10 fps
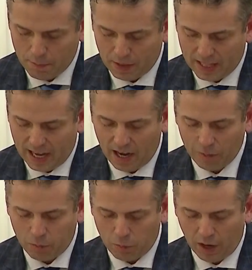But
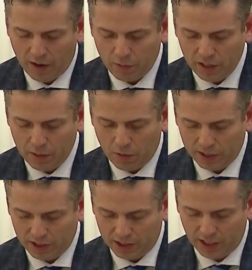what I really want
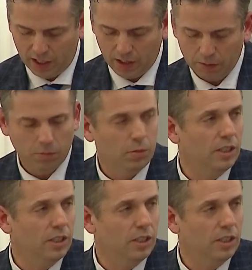to share